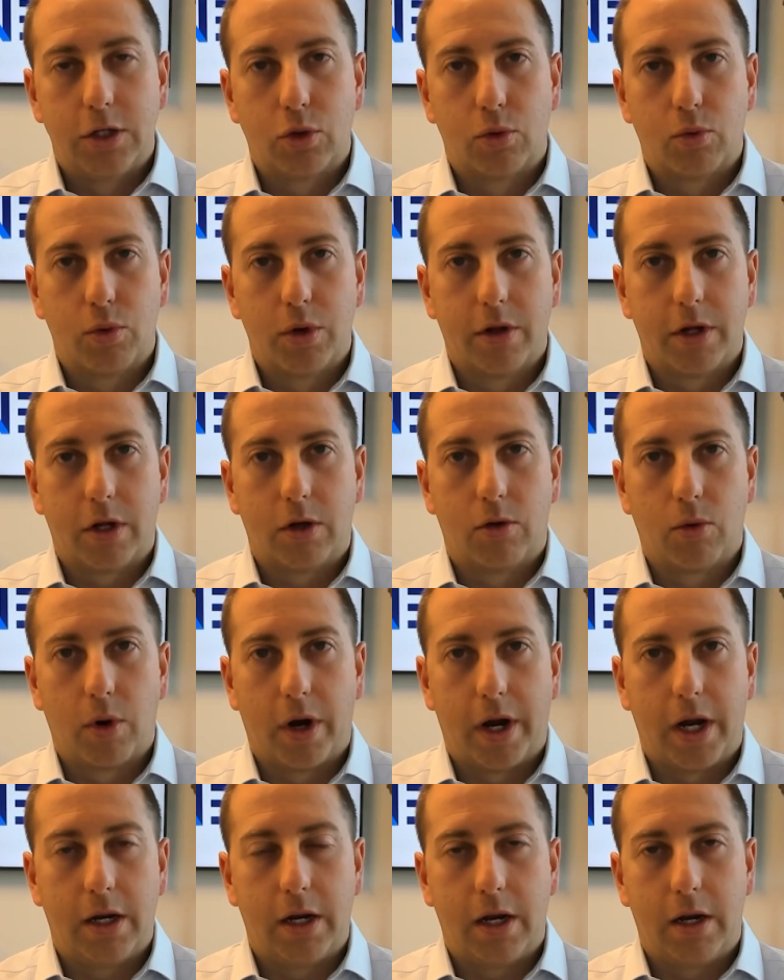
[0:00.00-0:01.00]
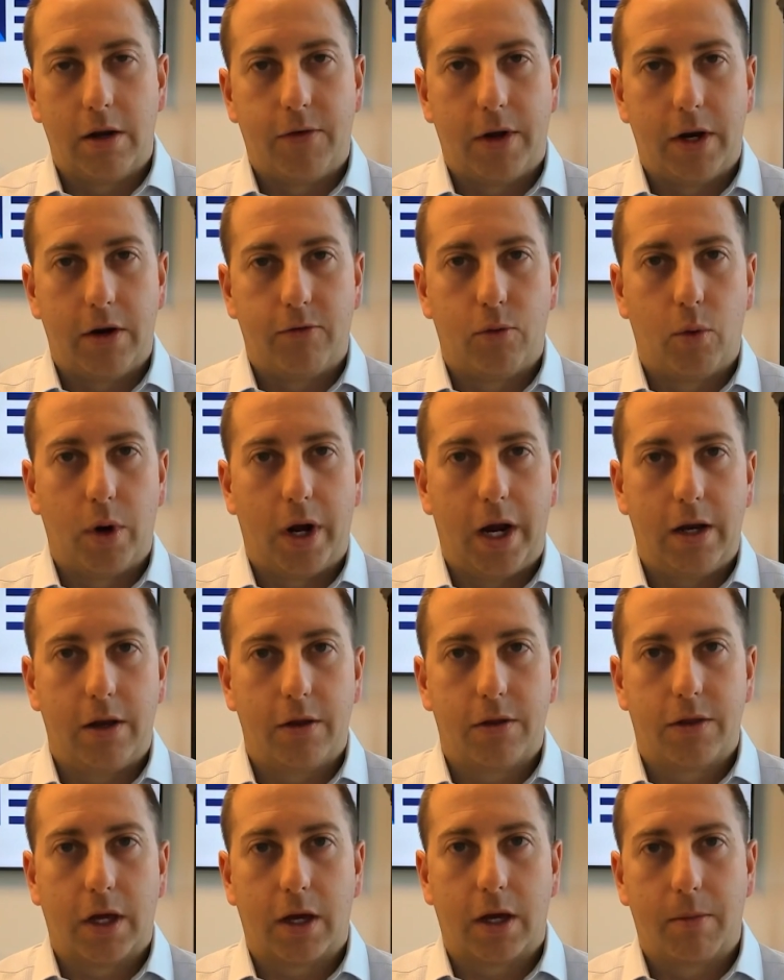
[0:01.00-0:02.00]
a really great and innovative way to
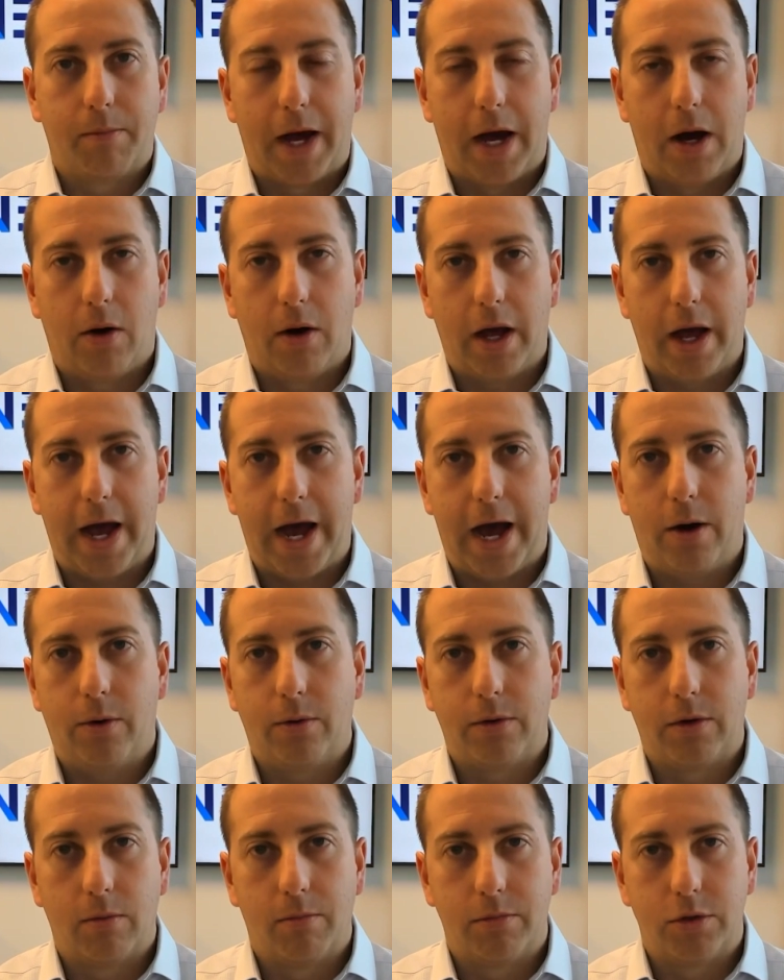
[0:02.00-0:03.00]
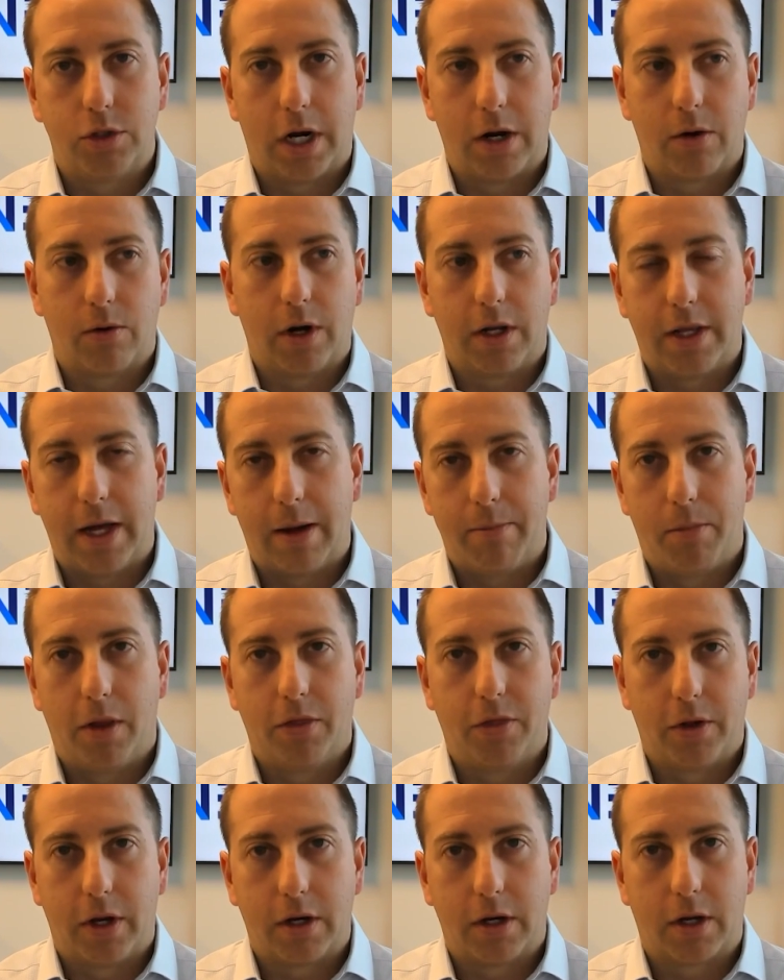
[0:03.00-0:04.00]
think about how you're generating that
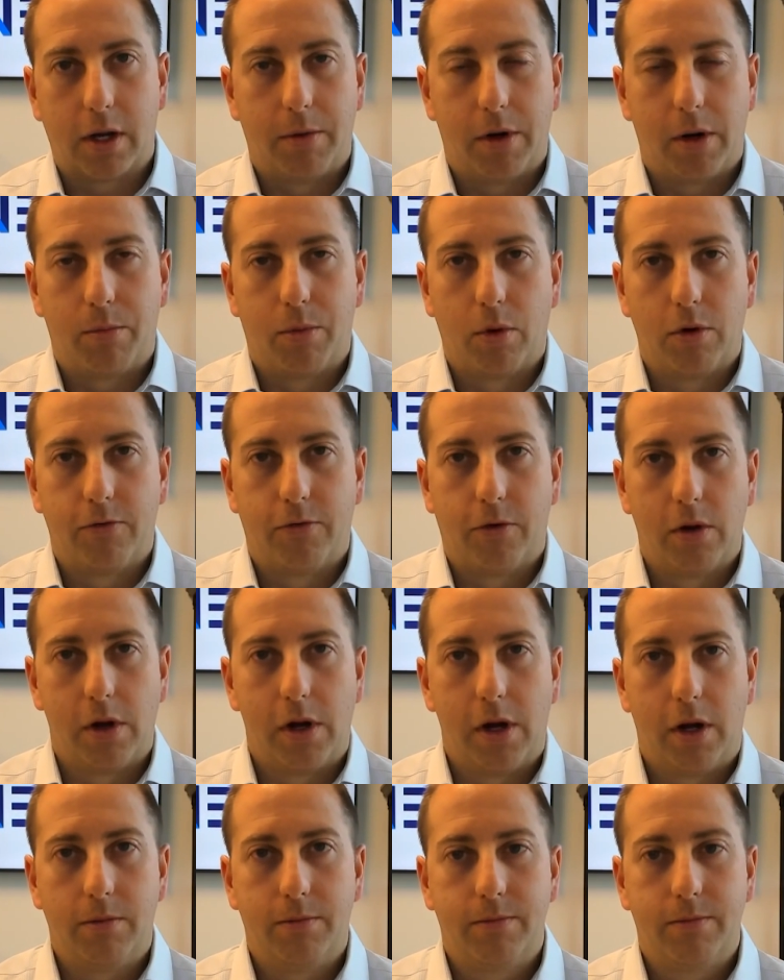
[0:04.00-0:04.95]
monthly income in a portfolio.